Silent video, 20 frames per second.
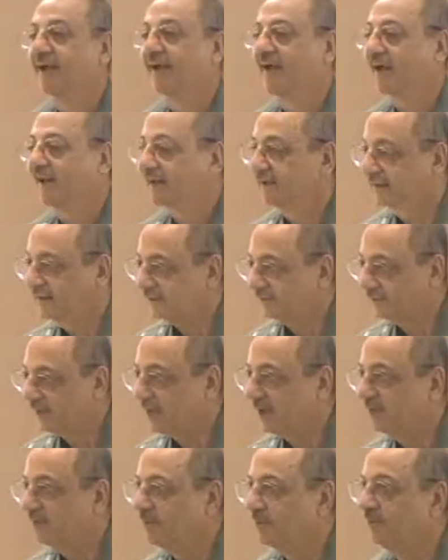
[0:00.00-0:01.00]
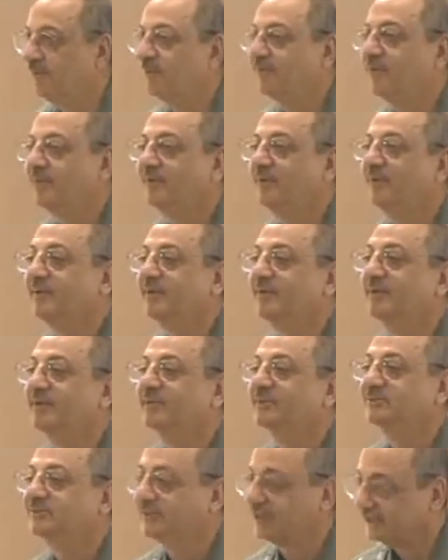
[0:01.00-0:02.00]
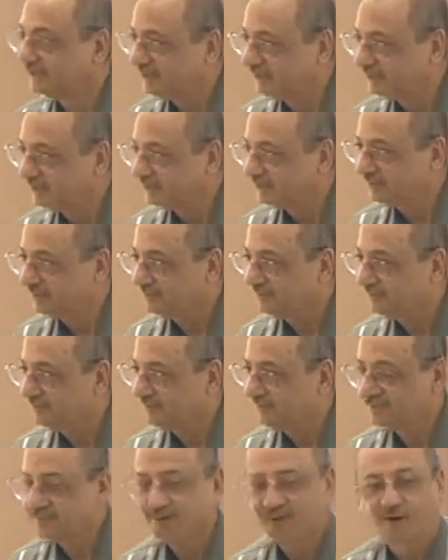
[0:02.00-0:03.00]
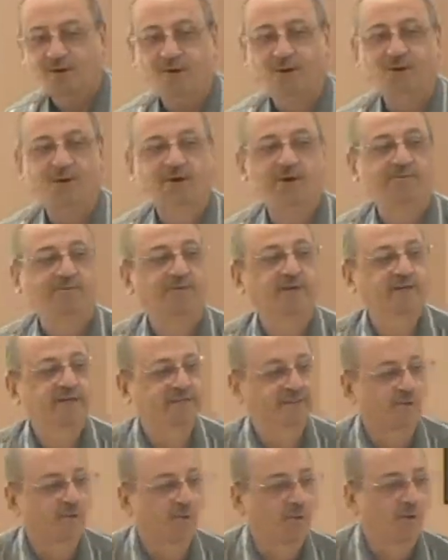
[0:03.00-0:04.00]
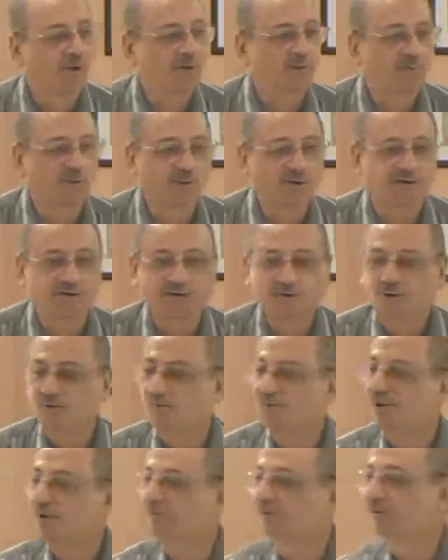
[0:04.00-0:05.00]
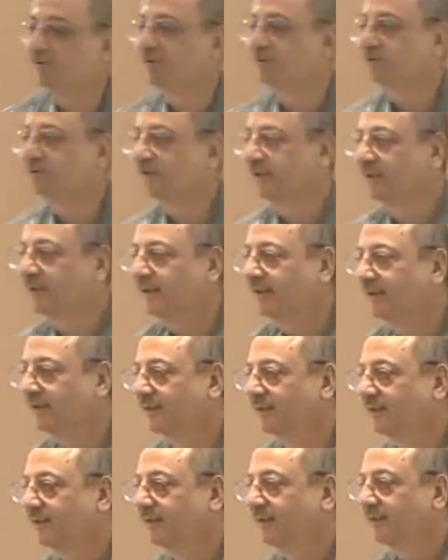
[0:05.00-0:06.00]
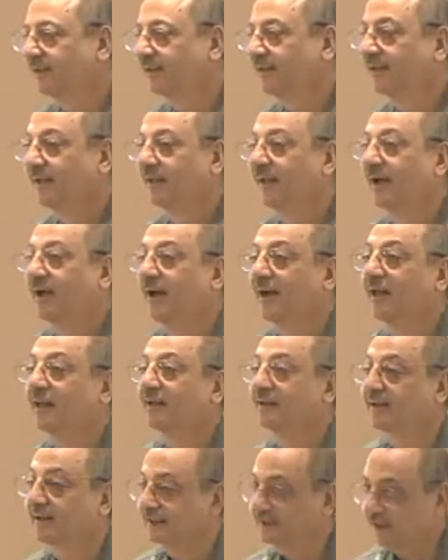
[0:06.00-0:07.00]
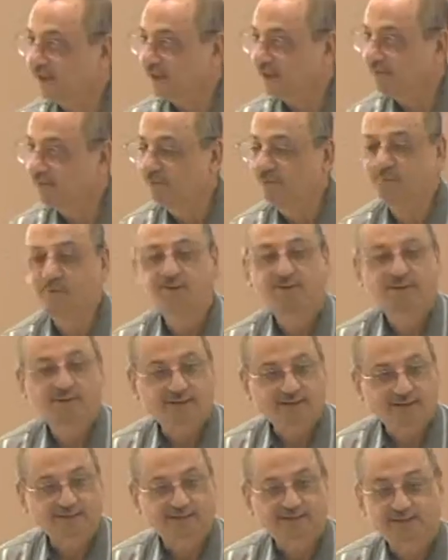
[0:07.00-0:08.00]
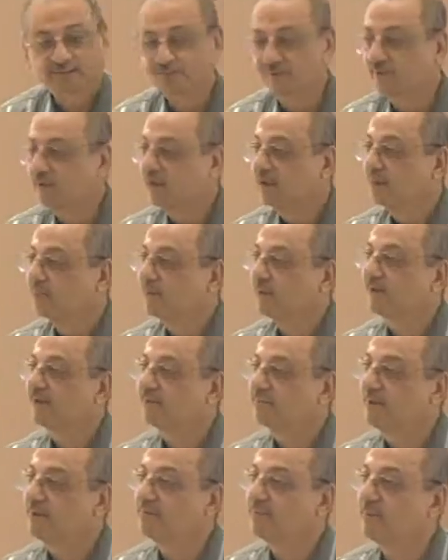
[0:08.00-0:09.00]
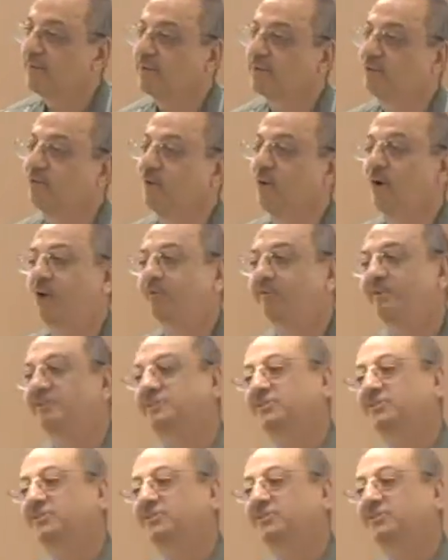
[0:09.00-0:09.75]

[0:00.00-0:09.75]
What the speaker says: Al-kitabu jadidun. Or if it is an old book, what will you say? Al-kitabu kadim. But remember, you always